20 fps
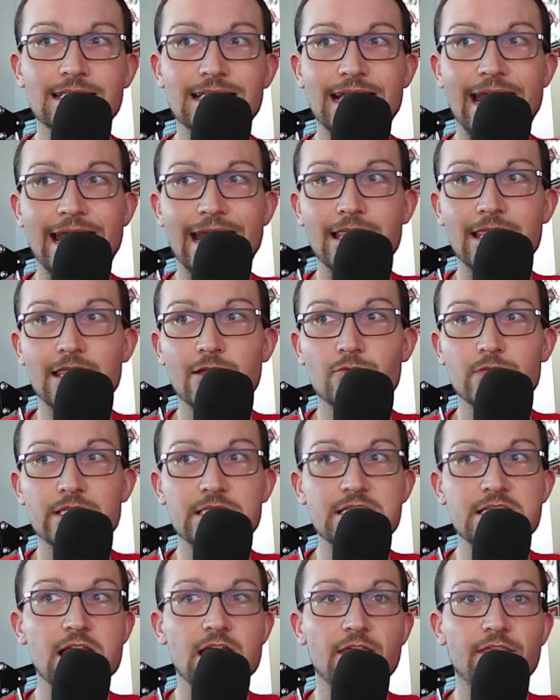and there was
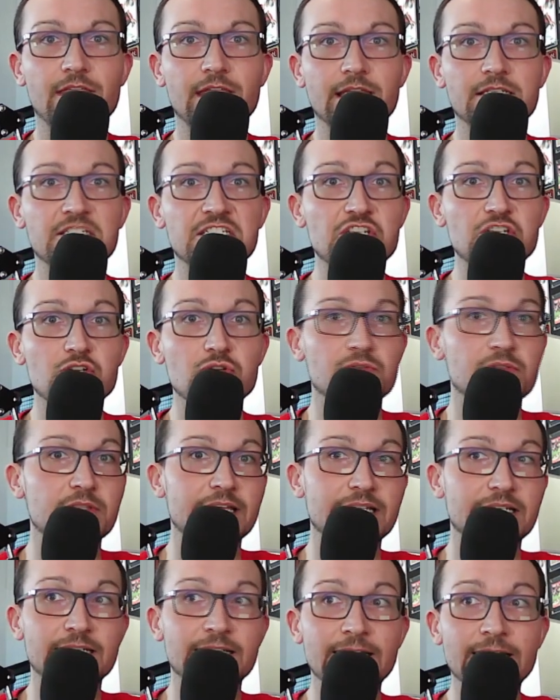nothing new
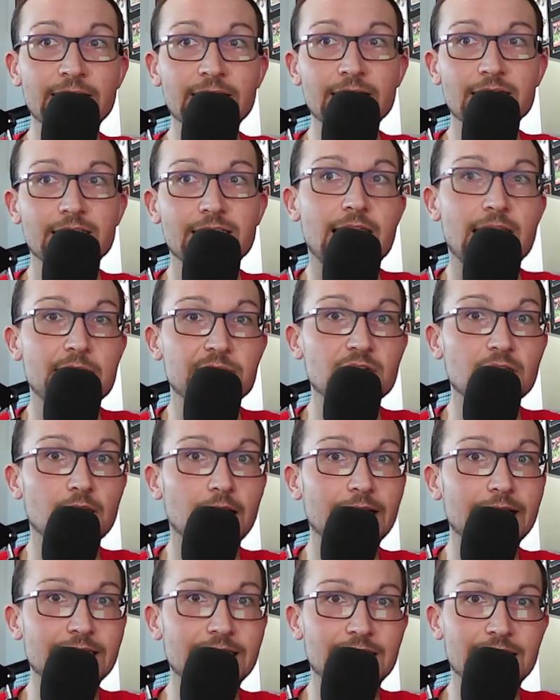that came to
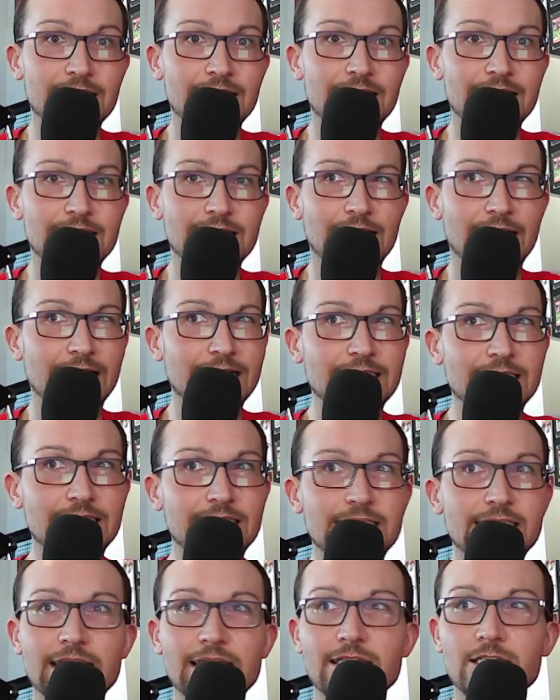light that I
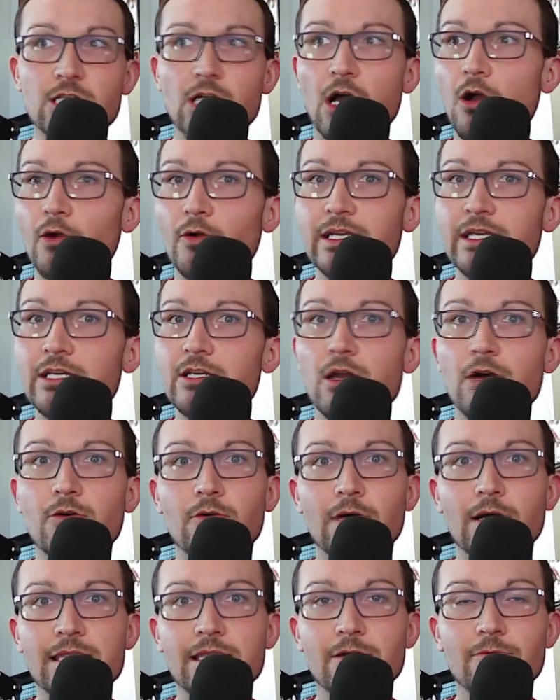didn't already
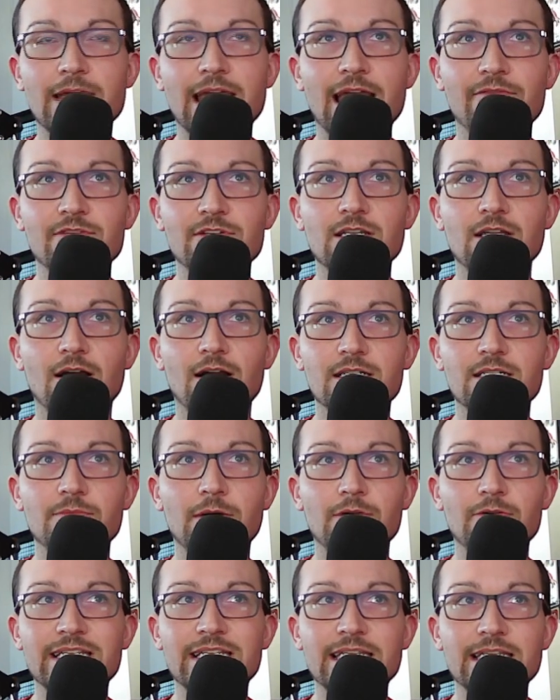know and that we haven't talked
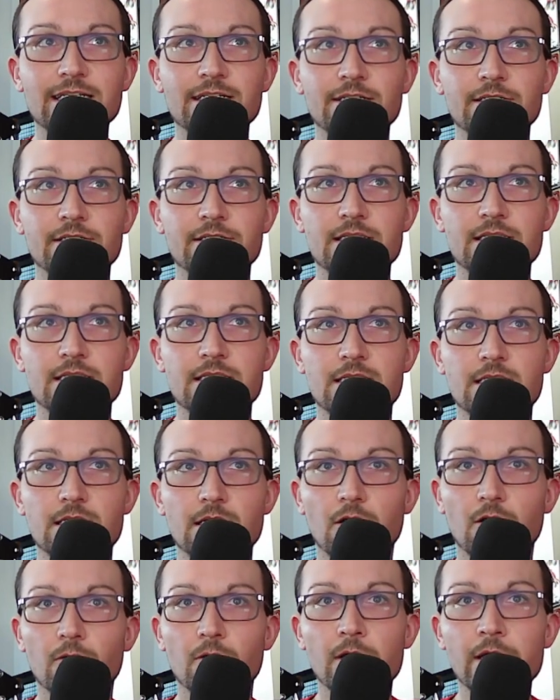about here.
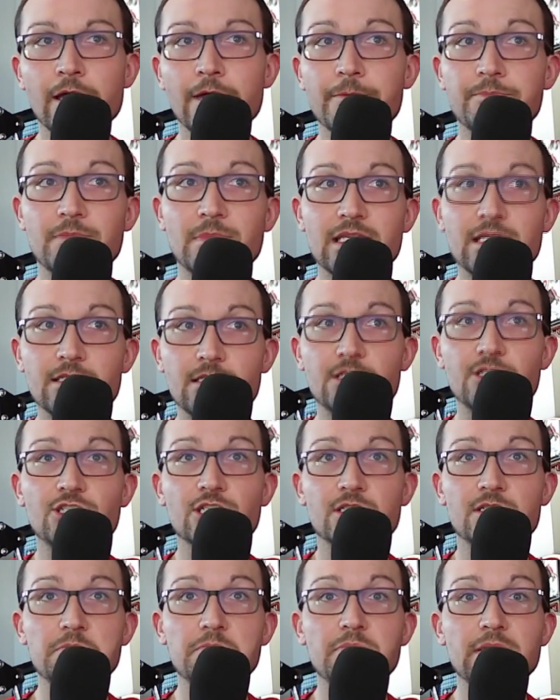So he's
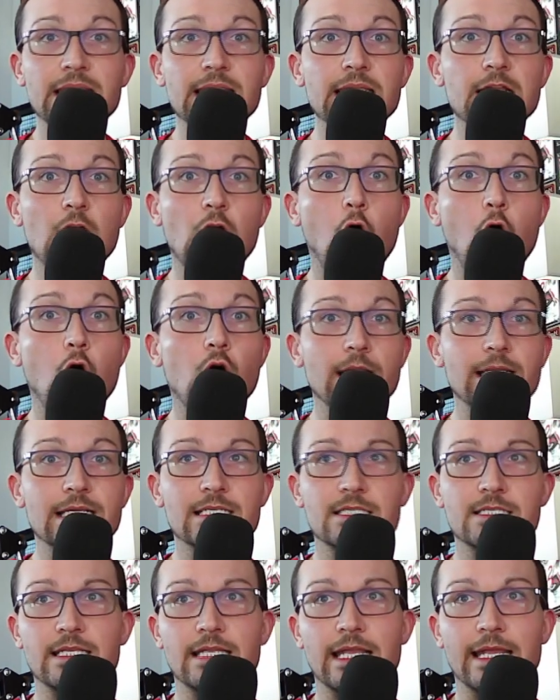just being
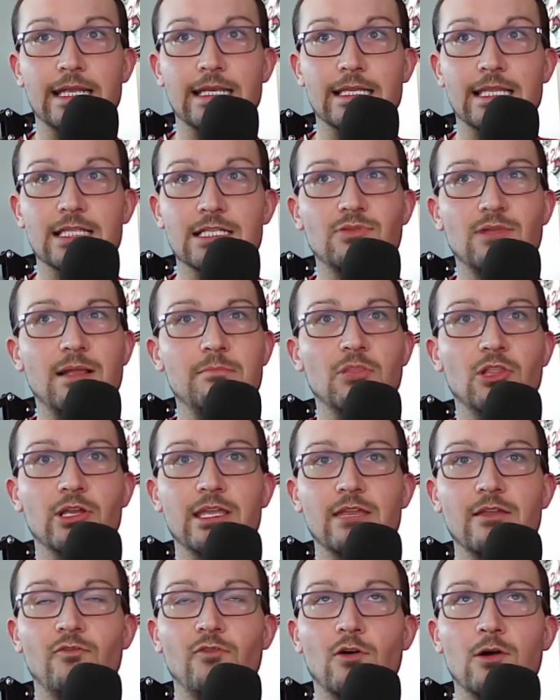honest, and that's what I'm
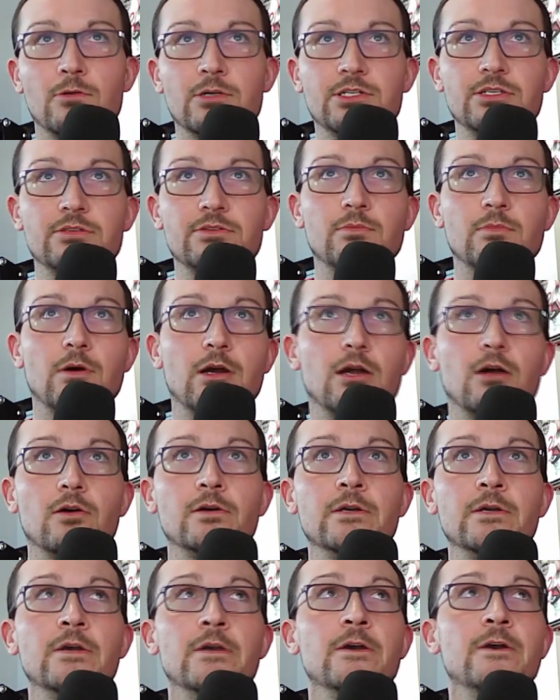looking forward to tomorrow.
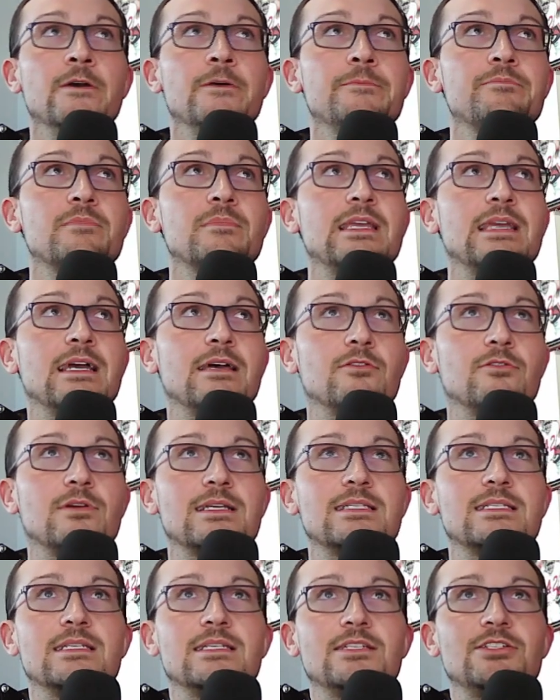Yeah, the
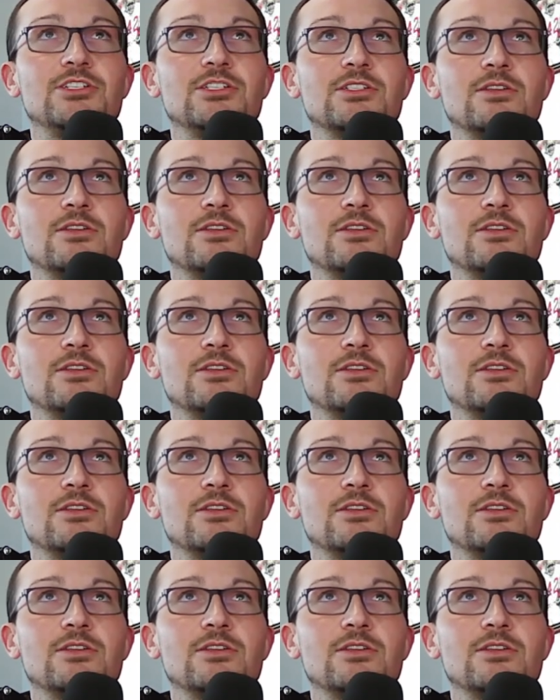rest of this just